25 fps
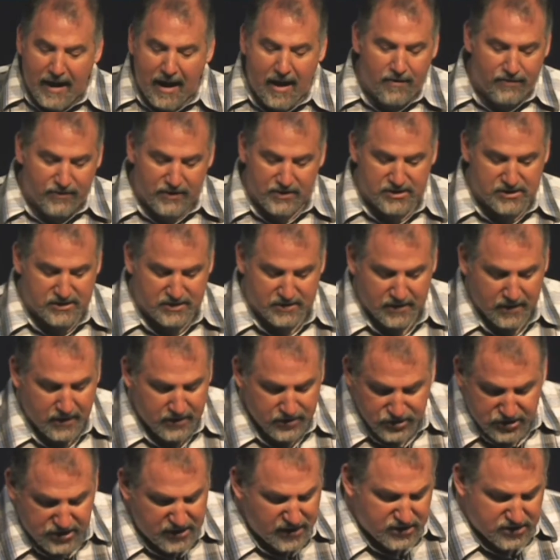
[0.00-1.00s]
out this
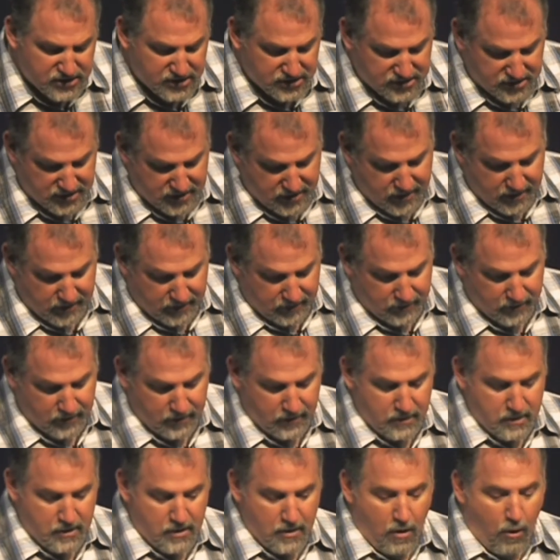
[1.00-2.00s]
Jesus thing,
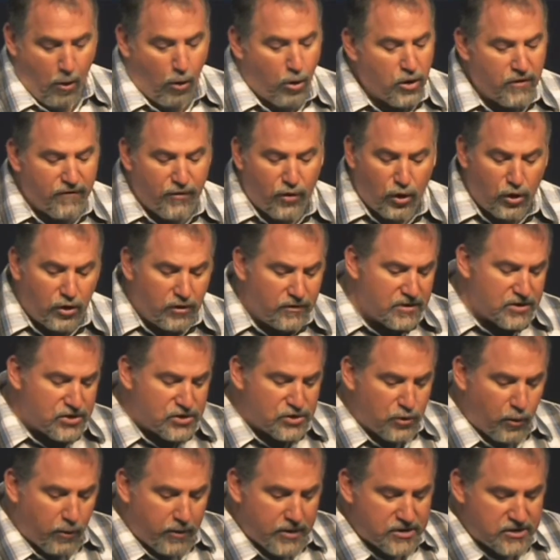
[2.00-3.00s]
or you've heard this
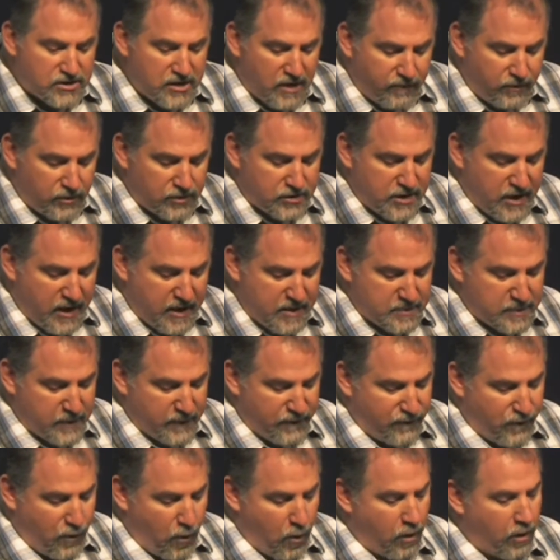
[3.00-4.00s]
story several times
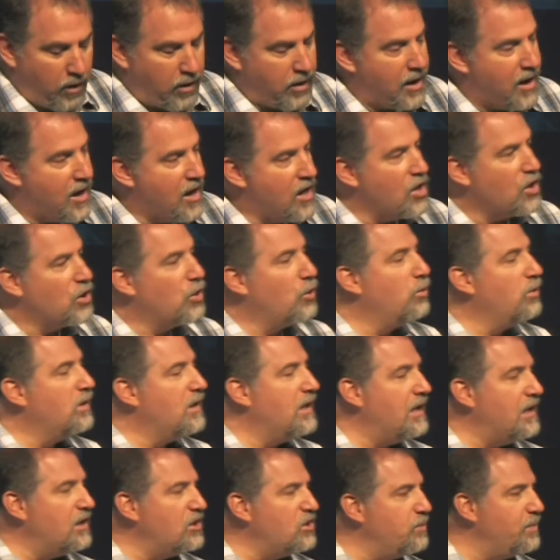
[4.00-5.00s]
before, you
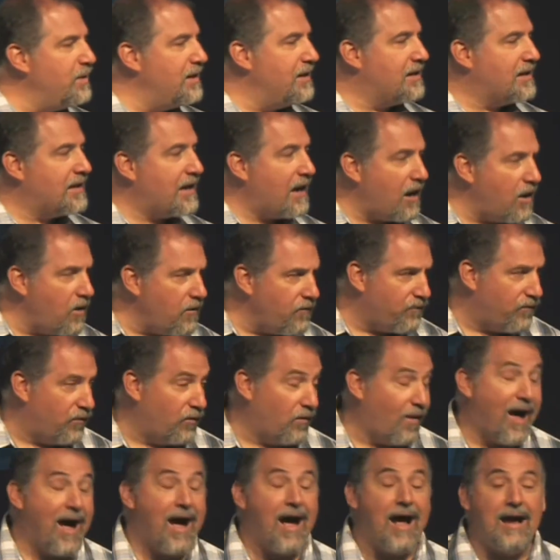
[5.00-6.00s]
need to be
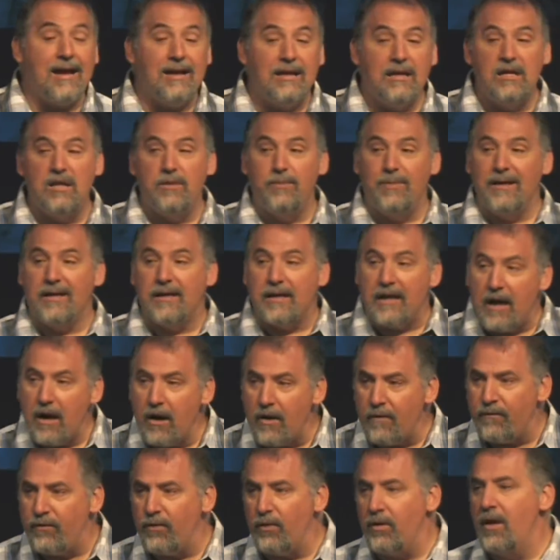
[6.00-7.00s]
careful. I need to be
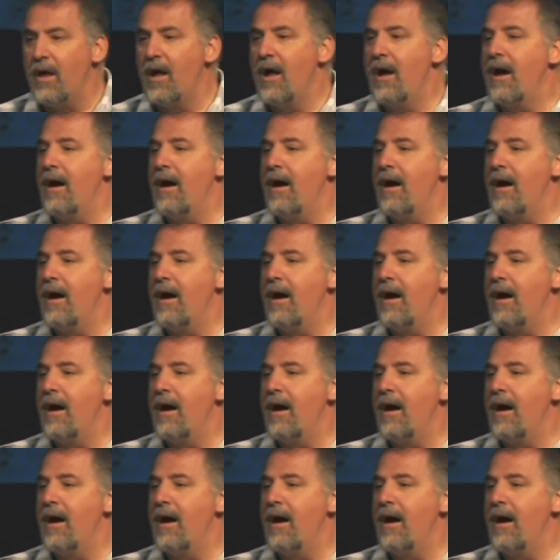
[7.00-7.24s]
careful